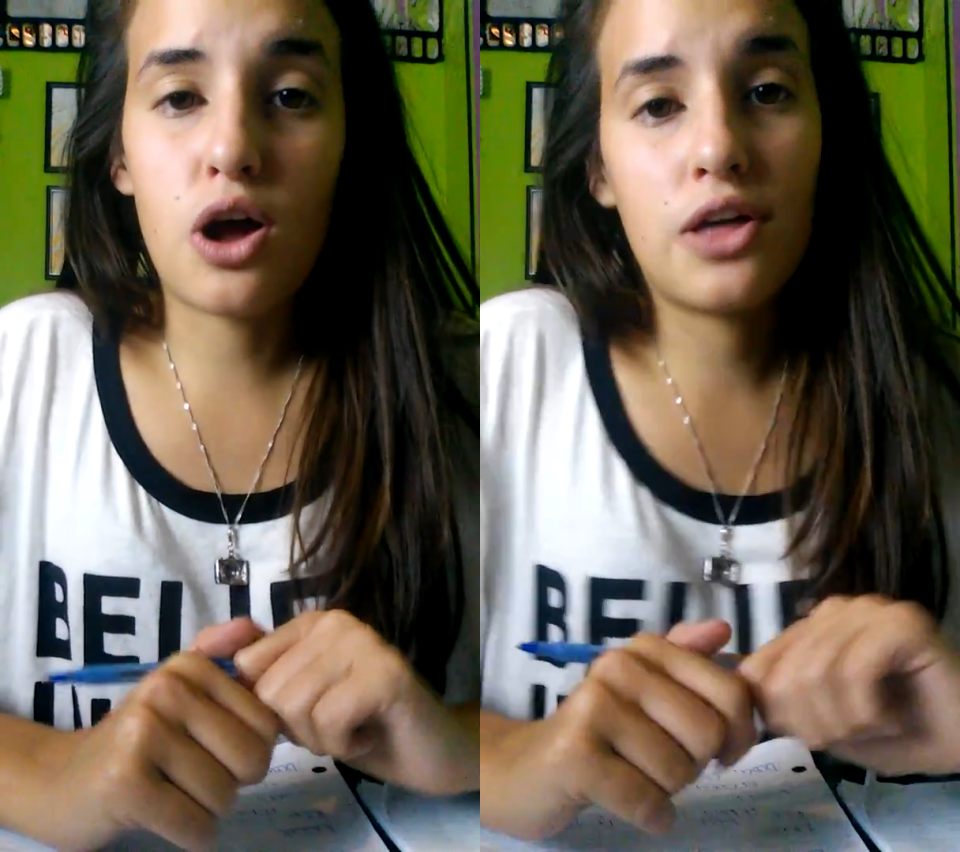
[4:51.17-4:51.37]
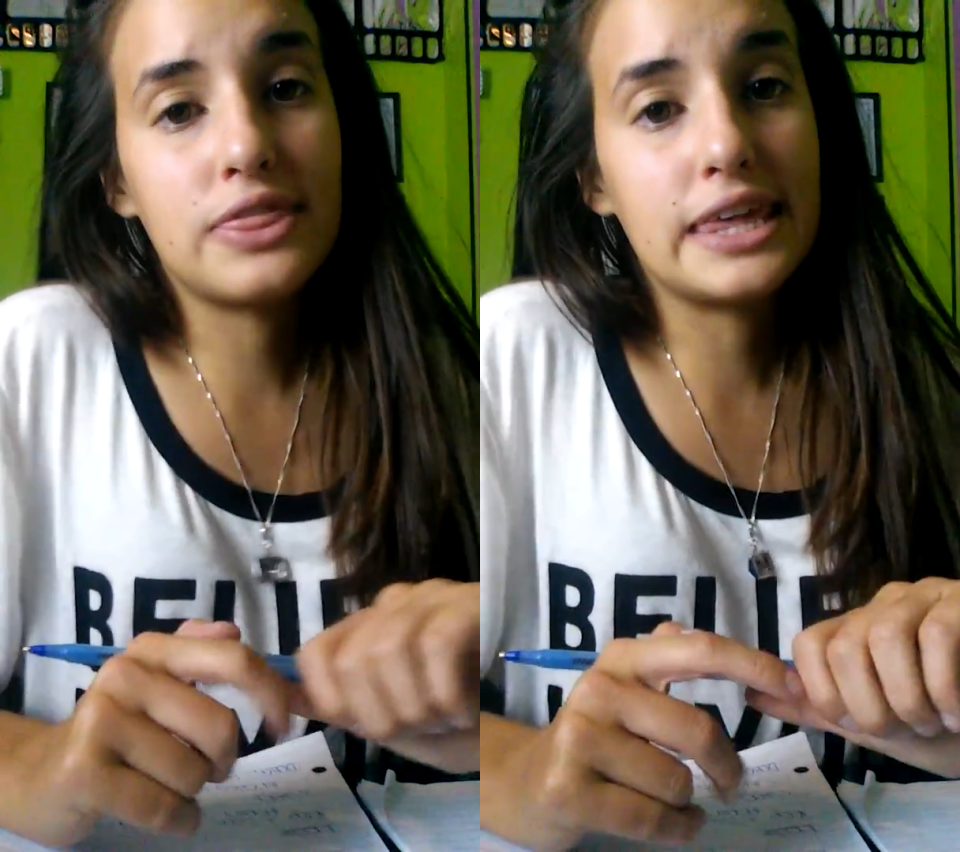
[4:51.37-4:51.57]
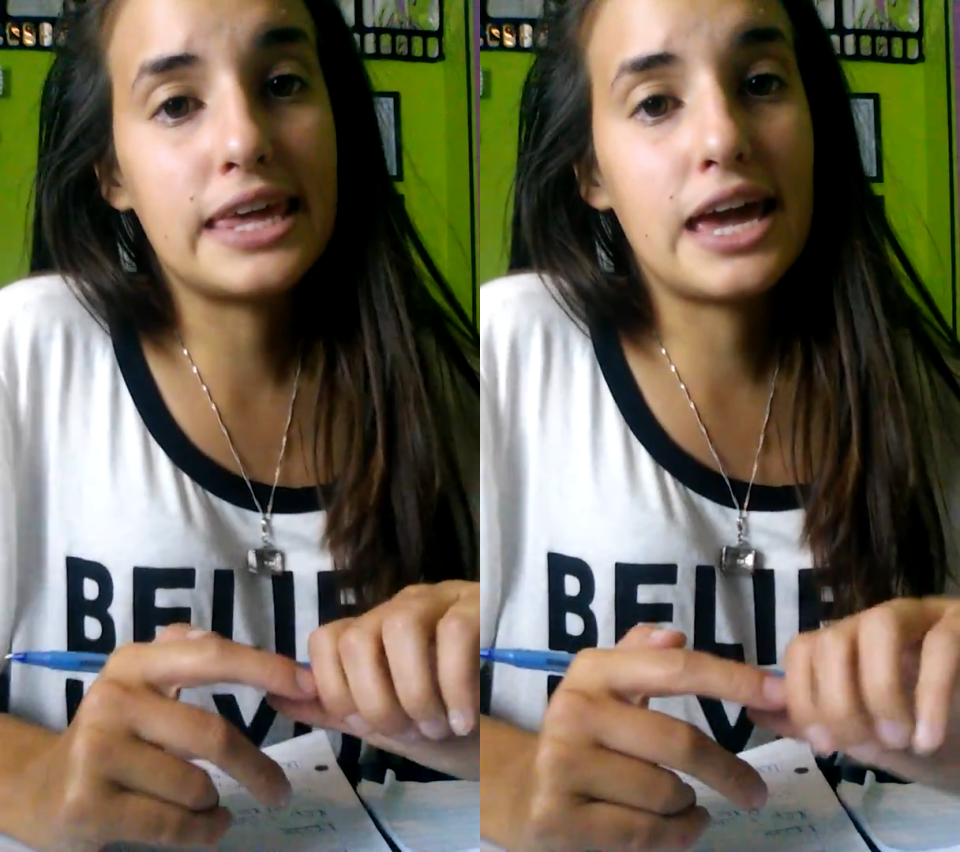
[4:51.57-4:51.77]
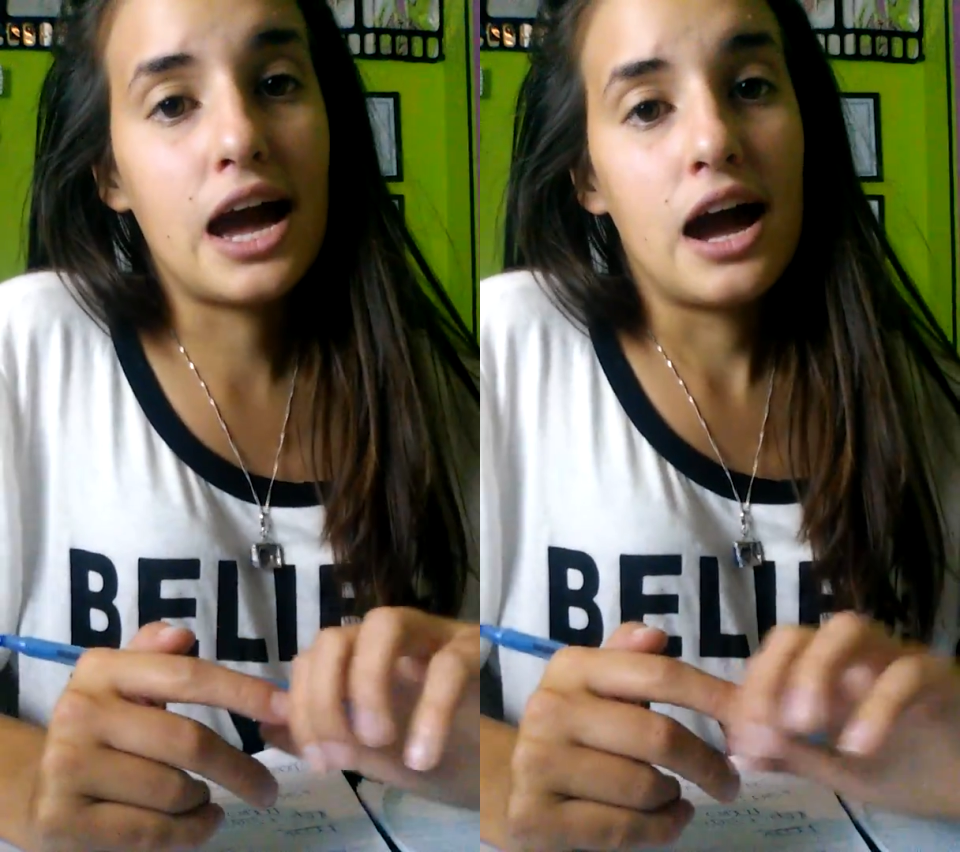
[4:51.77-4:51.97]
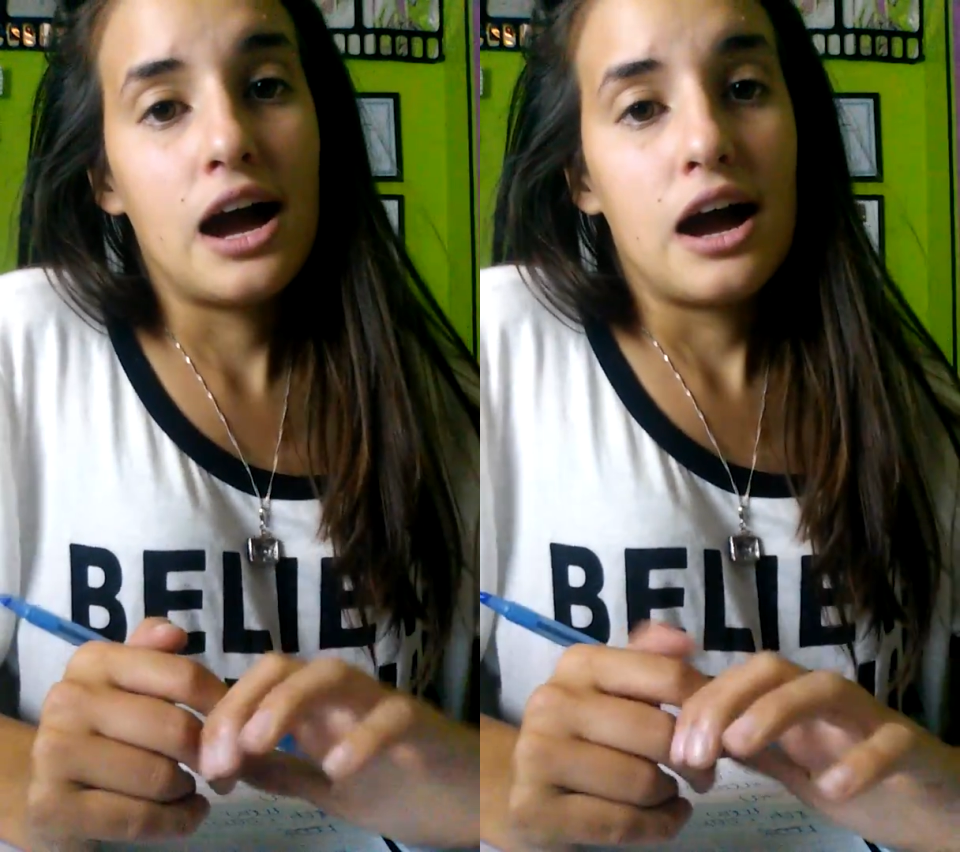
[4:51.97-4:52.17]
on
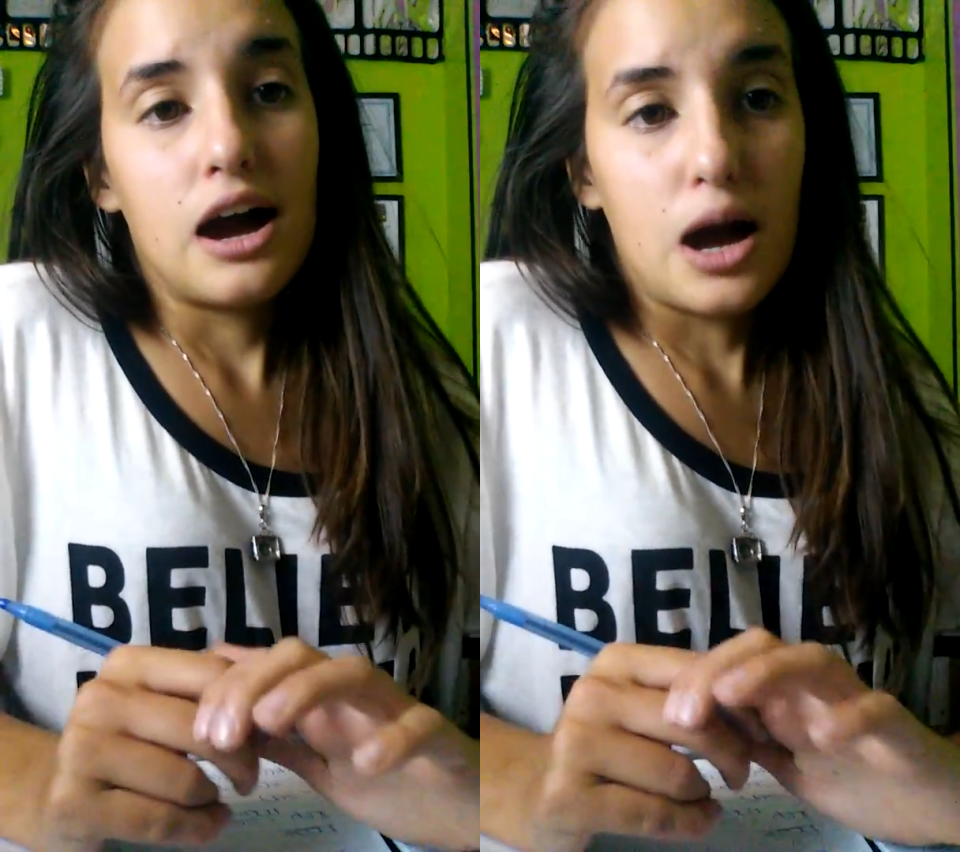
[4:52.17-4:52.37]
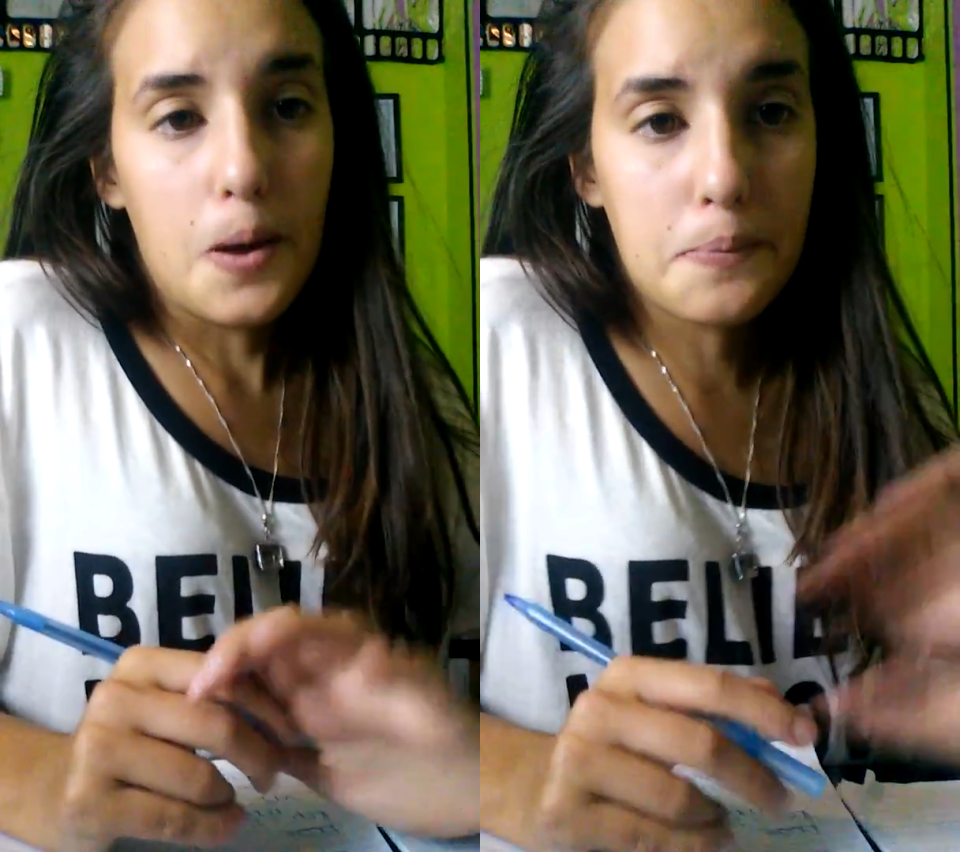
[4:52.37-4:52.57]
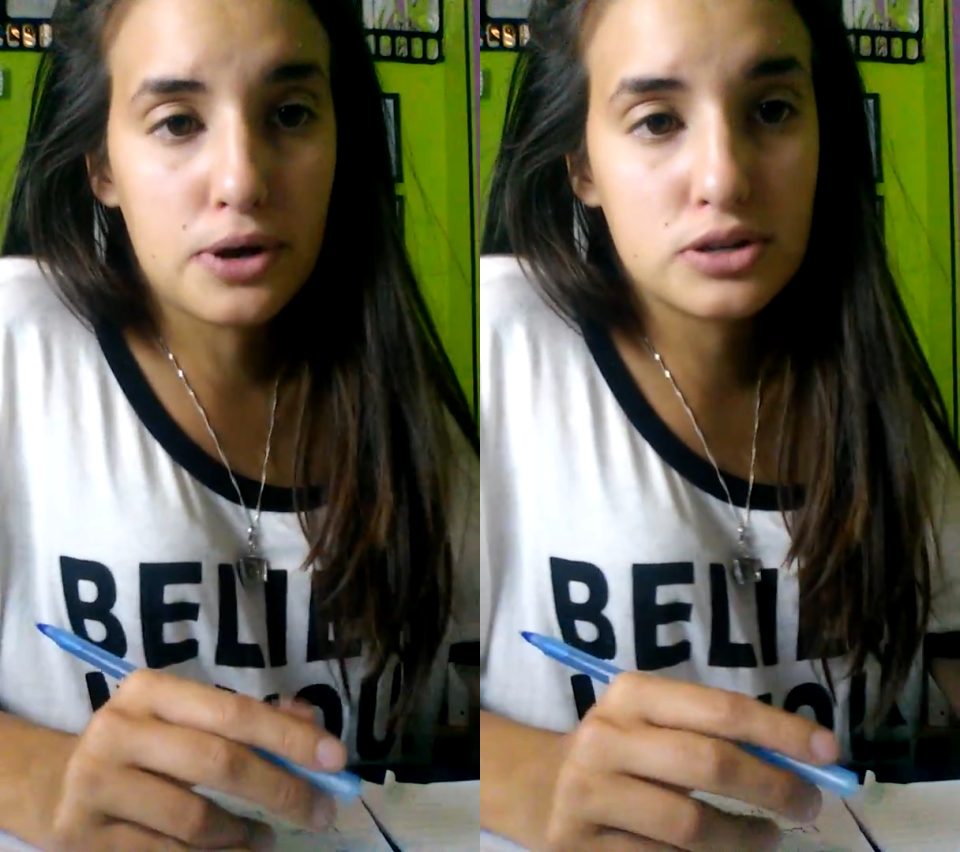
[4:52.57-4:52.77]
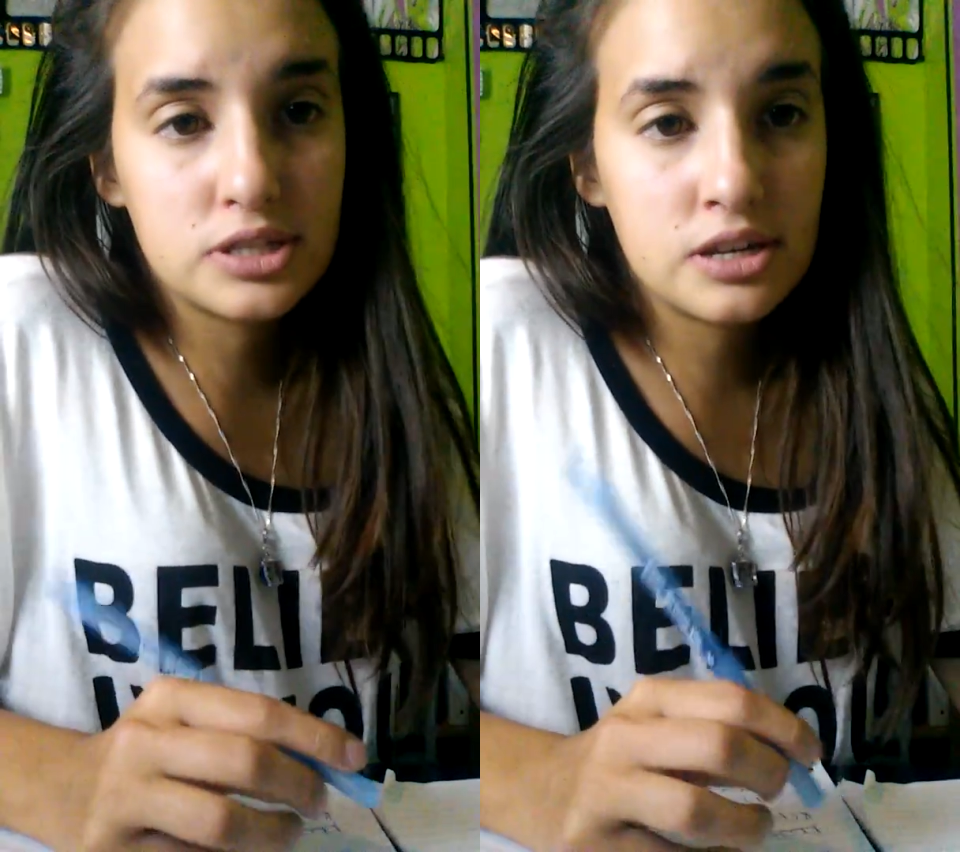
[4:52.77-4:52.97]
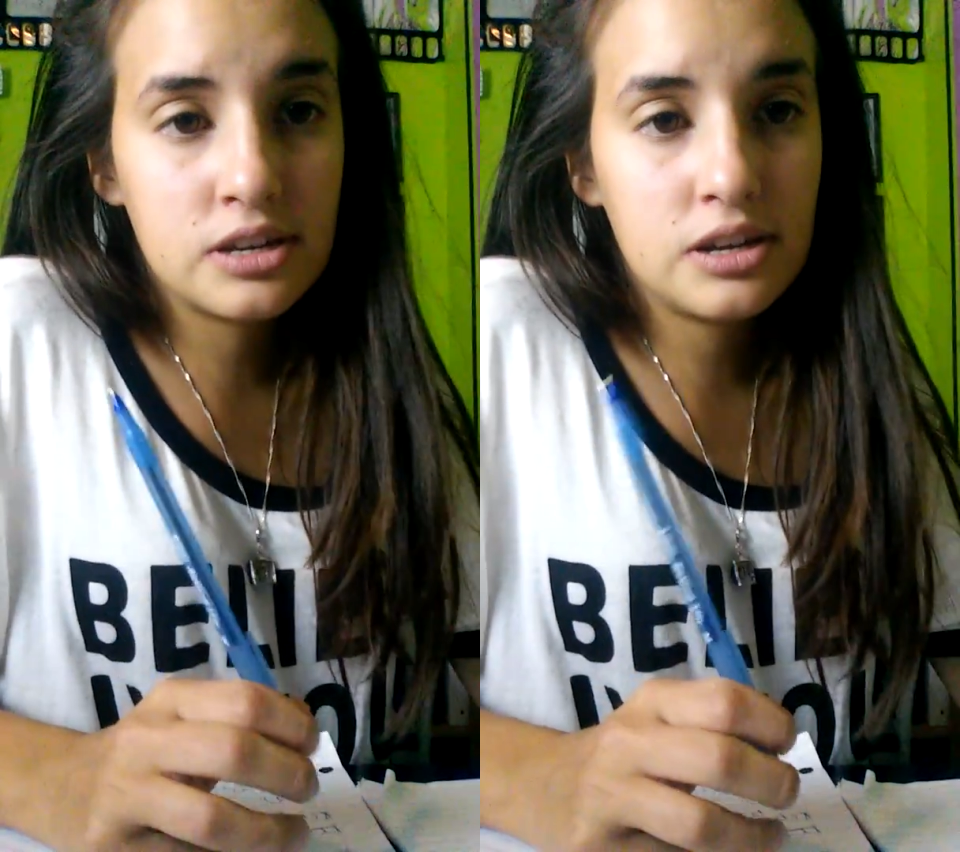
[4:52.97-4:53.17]
the
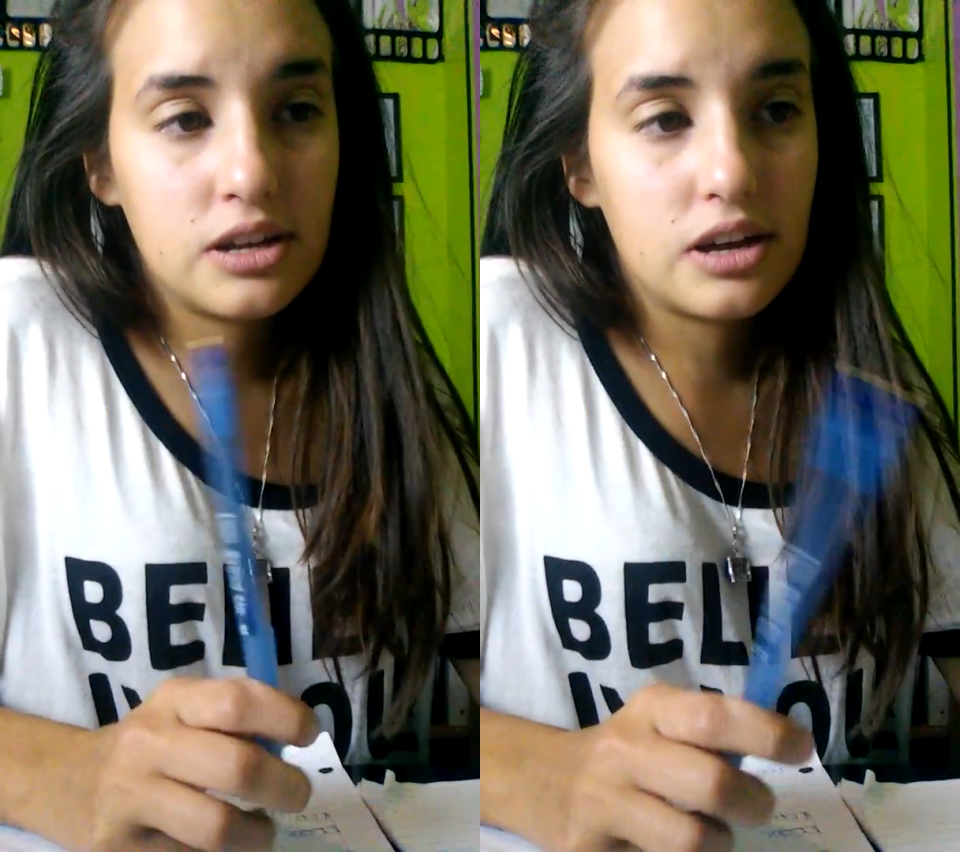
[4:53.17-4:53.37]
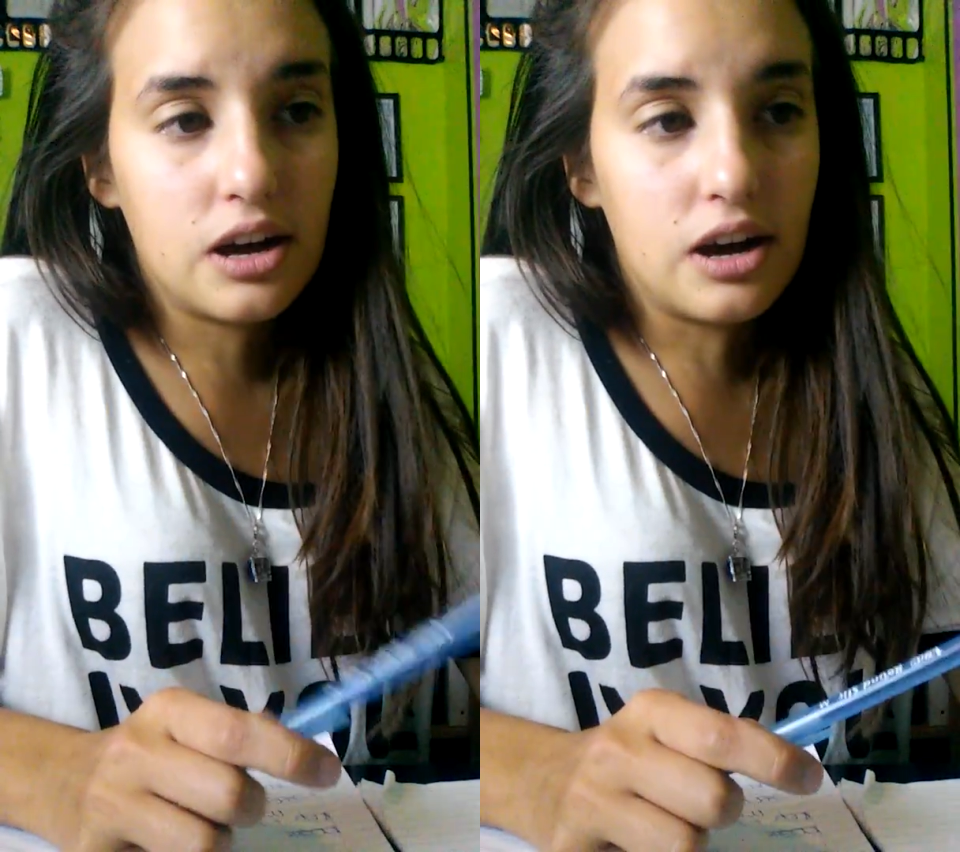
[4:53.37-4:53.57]
person